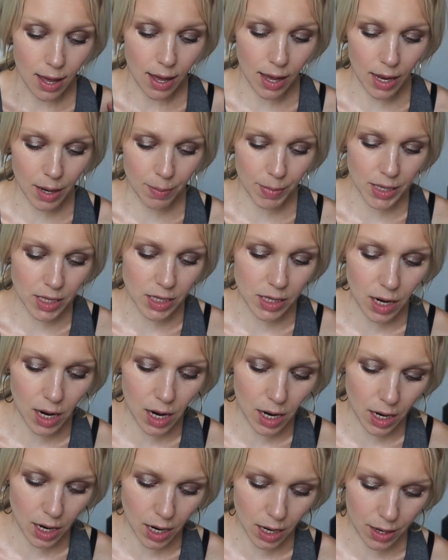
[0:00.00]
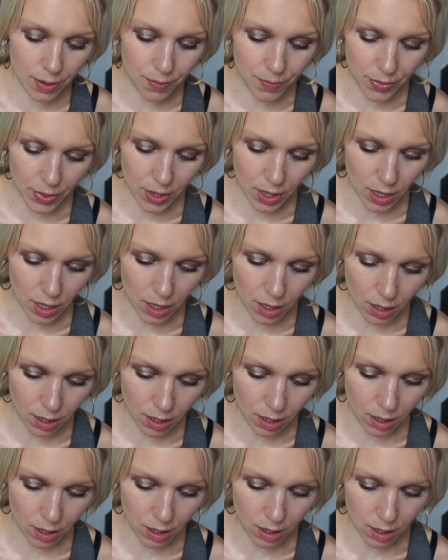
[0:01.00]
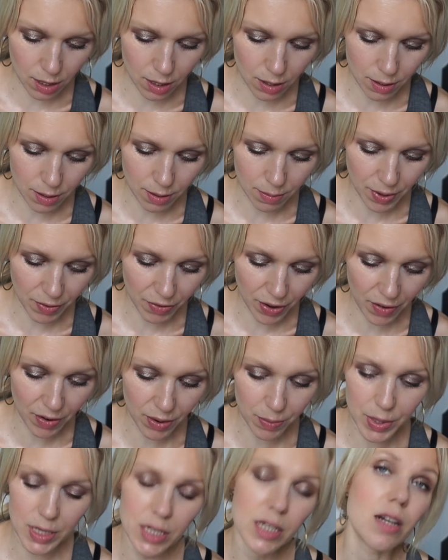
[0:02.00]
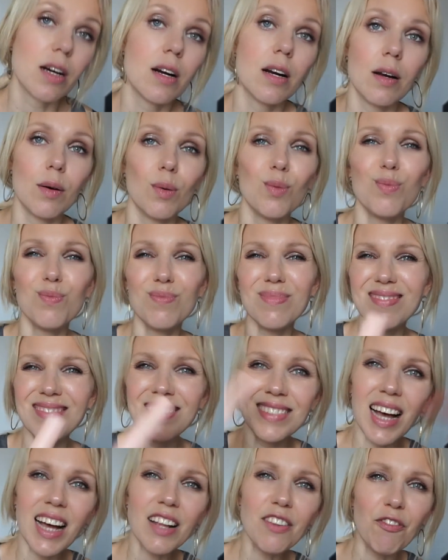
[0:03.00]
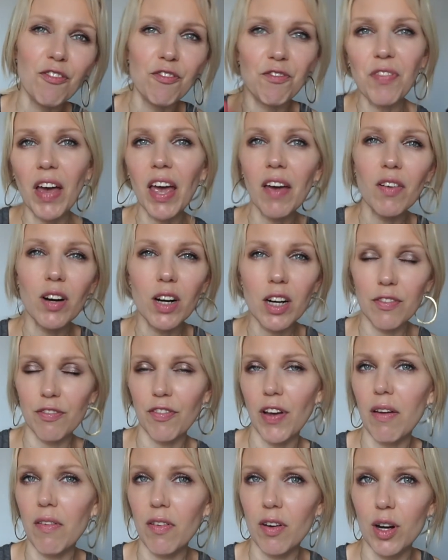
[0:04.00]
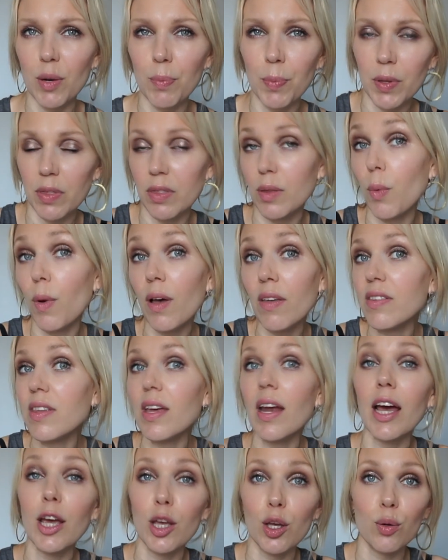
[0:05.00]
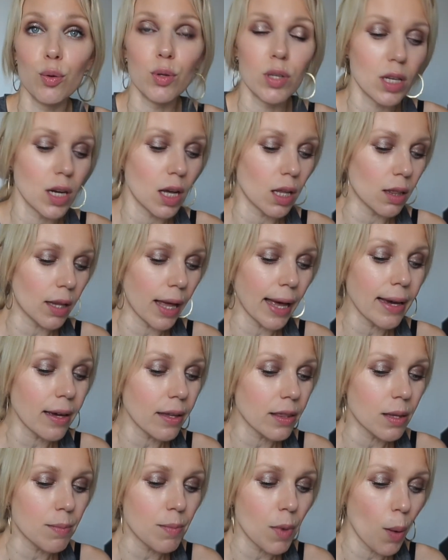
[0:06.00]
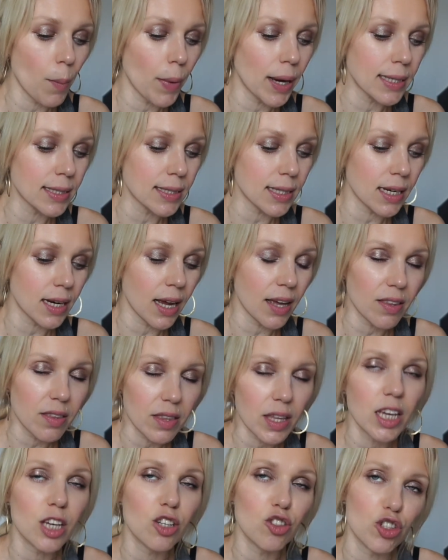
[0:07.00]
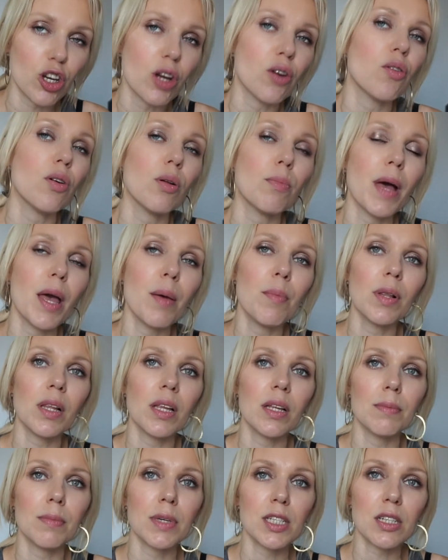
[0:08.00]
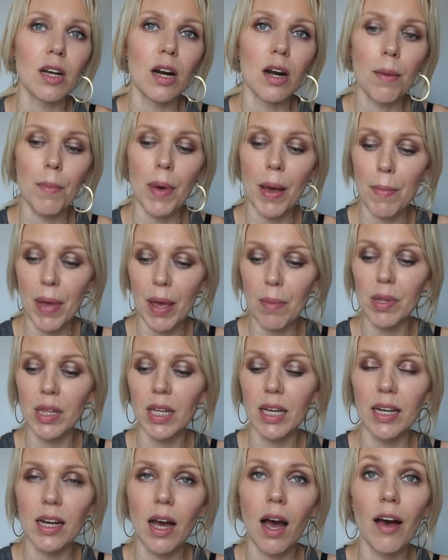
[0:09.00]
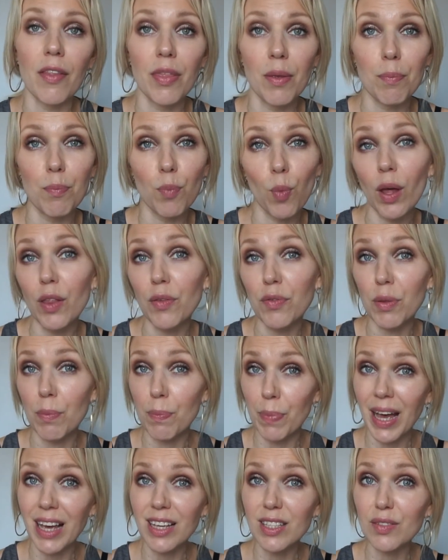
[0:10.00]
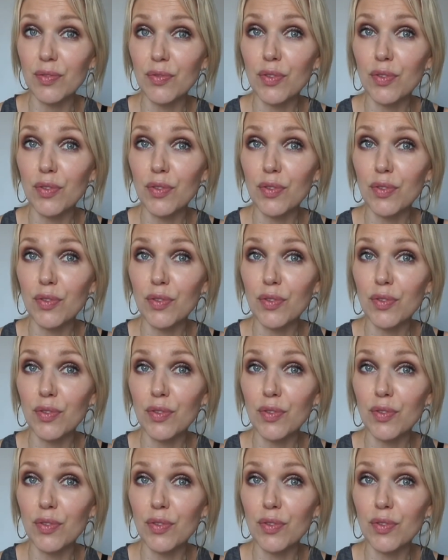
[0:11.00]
And mascara, uh, my favorite mascara, not favorite favorite, but the ones that I use and I like at the moment, and I think in general Maybelline, mascara by Maybelline are the, one of the best